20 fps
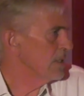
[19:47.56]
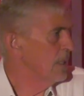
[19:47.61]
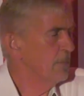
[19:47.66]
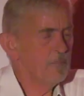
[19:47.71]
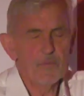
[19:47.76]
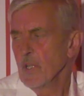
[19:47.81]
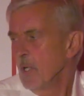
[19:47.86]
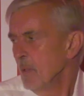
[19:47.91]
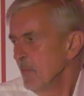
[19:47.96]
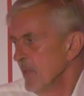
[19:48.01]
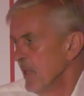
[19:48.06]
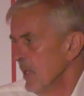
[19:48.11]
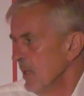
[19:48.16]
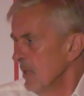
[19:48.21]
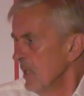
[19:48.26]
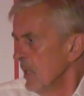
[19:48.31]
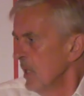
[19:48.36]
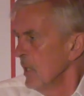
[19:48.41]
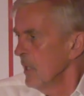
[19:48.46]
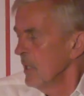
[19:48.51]
sometimes,
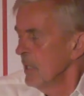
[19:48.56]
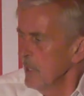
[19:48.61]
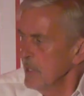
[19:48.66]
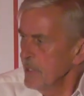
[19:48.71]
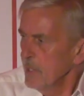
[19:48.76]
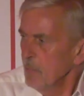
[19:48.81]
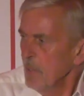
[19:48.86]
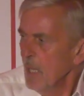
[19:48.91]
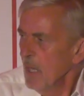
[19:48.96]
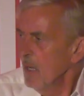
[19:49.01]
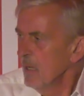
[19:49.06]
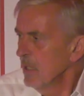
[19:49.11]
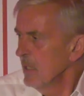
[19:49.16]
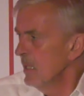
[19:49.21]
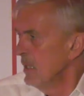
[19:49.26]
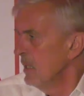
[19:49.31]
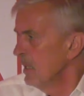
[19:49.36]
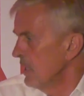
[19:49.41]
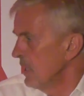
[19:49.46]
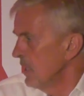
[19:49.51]
it's
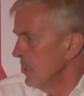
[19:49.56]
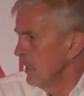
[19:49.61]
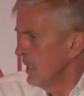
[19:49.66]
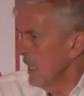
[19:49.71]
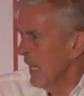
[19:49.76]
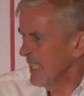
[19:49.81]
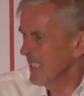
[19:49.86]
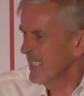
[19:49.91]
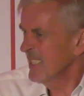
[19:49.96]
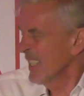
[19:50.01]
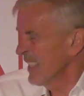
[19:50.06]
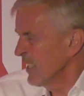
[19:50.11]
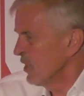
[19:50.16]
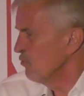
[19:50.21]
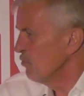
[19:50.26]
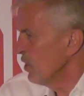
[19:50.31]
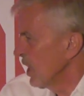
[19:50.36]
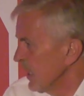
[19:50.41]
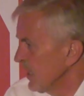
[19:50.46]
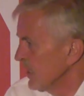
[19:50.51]
about how do you set the
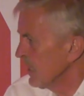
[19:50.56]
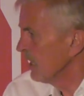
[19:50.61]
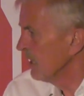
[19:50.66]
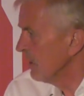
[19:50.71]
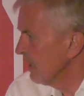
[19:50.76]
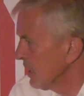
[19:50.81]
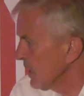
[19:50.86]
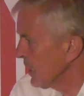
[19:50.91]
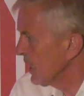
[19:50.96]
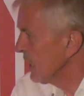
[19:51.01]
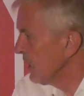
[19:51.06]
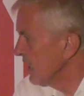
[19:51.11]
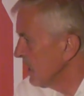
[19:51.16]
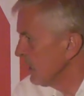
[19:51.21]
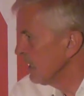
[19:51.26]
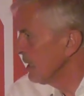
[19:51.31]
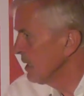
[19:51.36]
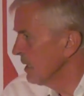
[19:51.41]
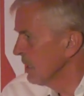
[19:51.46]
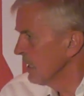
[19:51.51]
right target,
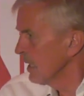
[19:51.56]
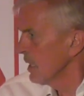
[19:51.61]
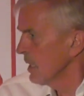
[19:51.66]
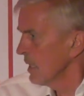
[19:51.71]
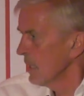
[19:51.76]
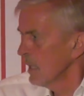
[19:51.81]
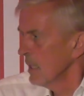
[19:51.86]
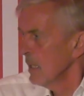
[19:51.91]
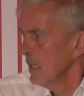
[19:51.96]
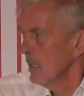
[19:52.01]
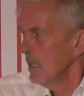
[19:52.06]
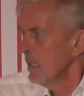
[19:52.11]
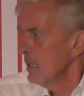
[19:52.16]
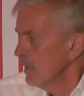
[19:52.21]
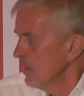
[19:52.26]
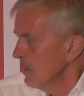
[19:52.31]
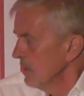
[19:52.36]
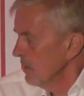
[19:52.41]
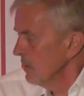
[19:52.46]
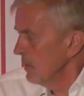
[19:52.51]

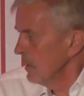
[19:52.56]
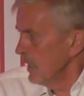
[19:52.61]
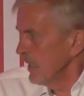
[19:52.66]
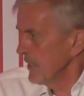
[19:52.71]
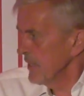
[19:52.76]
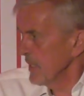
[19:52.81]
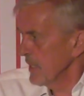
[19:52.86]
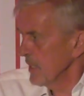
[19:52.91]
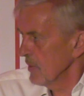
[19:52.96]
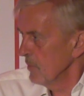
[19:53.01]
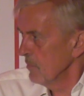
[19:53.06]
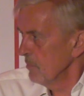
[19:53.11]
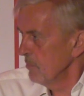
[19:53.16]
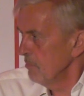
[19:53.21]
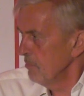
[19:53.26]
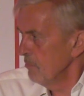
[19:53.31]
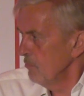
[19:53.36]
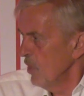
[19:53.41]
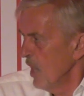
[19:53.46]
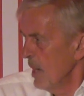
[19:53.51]
or how do you get the
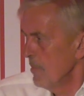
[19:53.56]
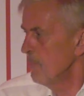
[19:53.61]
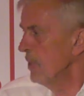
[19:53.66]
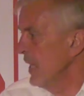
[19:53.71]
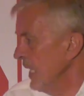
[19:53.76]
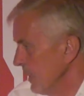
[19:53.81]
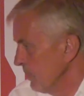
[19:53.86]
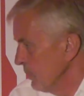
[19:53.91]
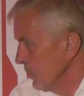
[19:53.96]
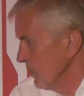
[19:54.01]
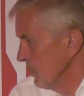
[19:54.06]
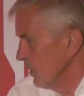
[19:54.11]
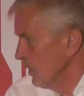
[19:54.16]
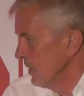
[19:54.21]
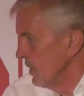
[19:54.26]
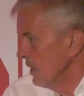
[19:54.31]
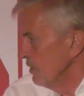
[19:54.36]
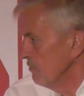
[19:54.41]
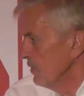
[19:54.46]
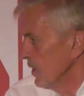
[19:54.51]
right people
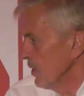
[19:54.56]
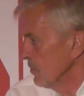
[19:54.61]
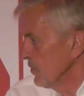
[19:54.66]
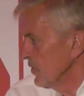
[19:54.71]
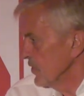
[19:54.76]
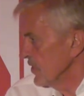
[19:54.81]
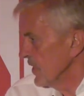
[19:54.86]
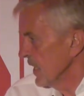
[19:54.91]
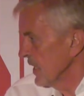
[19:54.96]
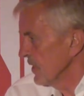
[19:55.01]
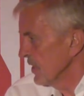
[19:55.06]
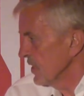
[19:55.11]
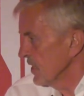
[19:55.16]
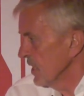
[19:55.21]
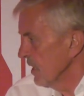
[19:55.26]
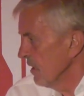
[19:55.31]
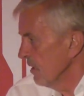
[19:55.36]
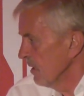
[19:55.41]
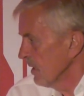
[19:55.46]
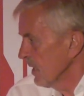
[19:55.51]
involved in setting the
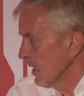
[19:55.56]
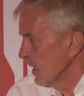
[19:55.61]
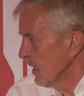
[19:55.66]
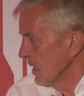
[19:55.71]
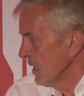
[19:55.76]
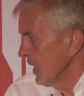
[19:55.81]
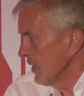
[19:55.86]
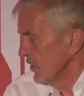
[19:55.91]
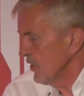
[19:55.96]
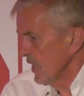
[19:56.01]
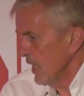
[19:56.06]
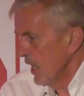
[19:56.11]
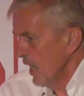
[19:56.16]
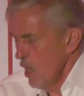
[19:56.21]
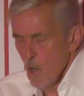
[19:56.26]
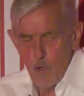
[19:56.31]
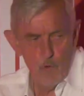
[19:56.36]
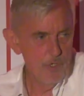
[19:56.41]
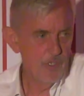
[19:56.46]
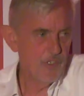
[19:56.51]
target, how do you get
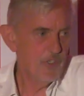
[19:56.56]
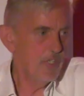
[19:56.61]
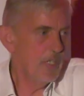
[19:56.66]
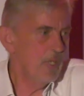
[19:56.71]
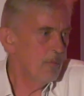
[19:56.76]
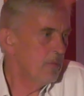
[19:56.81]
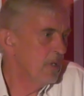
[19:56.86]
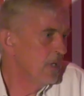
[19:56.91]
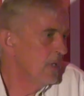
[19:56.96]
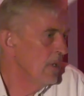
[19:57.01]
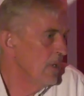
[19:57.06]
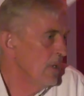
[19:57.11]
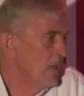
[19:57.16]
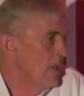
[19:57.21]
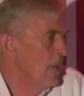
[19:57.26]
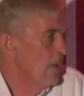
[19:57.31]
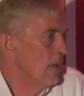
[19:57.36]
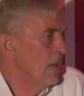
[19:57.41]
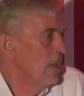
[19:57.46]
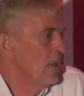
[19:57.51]
ownership
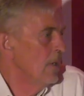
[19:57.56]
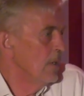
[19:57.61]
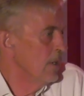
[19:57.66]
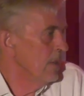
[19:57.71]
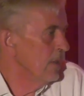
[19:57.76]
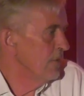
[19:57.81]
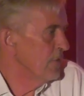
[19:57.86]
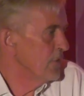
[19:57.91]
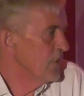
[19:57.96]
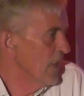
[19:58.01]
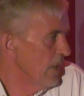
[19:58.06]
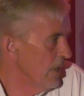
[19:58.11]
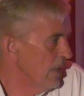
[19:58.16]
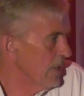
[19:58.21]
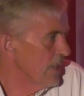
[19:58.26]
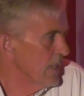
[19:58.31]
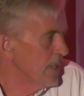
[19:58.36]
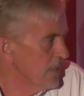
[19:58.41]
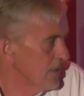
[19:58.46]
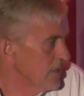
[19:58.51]
of
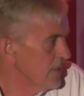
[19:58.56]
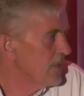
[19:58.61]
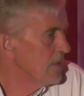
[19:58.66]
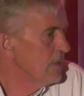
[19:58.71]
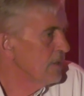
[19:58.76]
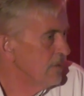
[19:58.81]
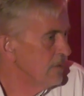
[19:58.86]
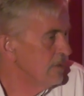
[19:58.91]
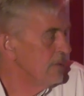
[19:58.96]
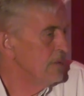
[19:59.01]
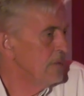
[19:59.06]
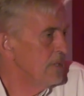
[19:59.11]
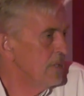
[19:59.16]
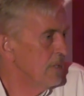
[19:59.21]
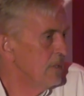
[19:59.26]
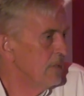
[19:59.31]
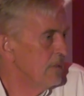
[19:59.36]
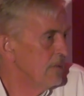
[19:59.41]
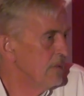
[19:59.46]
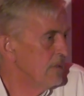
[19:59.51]
targets,
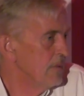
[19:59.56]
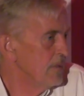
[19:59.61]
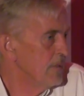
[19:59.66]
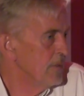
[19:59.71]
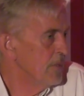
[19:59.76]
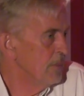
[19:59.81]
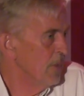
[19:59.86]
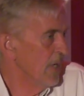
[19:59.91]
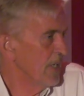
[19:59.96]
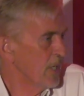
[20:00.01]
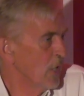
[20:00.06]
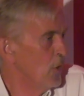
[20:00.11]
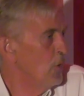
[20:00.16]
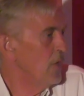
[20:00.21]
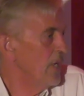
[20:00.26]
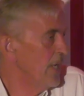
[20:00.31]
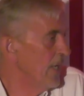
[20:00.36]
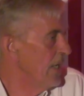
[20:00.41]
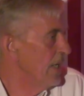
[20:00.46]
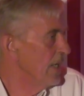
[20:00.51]
you might go
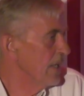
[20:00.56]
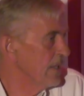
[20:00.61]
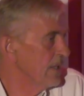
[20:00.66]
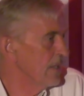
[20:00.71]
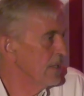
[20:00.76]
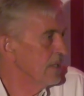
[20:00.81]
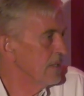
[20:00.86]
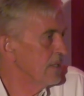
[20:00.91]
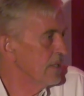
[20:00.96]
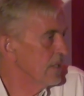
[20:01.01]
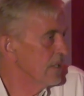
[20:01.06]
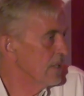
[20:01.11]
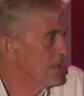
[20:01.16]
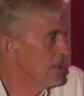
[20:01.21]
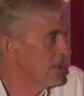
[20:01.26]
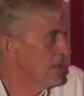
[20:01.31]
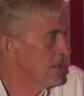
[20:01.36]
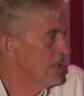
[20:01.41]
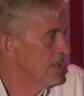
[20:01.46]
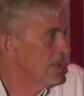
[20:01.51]
there kind of thing.
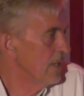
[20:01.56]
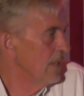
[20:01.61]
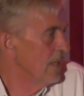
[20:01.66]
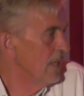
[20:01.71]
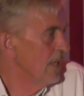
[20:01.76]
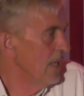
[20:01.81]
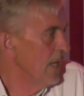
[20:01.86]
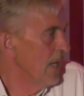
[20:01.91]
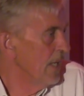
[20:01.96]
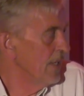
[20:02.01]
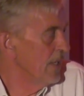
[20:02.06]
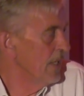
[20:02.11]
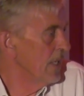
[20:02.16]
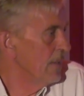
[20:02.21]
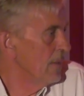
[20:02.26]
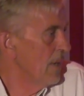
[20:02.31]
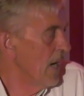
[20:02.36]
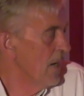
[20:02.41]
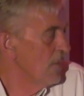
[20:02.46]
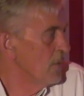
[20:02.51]
And then
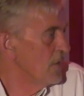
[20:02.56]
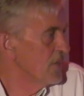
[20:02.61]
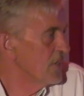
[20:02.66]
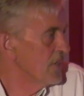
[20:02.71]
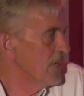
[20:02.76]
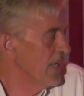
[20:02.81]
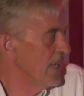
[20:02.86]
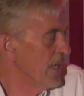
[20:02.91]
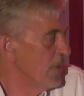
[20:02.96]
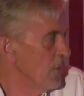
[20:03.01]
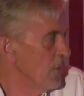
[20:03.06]
I would say,